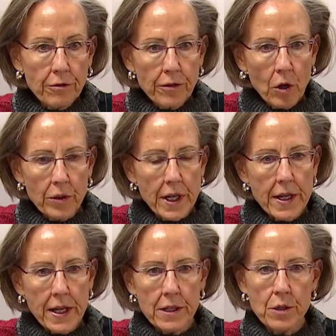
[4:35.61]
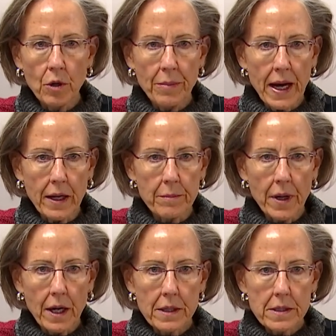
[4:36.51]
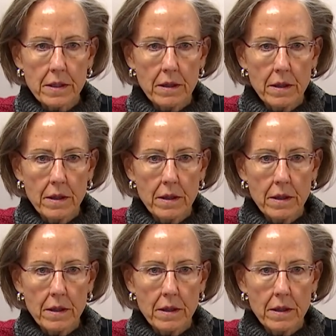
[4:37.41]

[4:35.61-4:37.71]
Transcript: folded into a ballot box.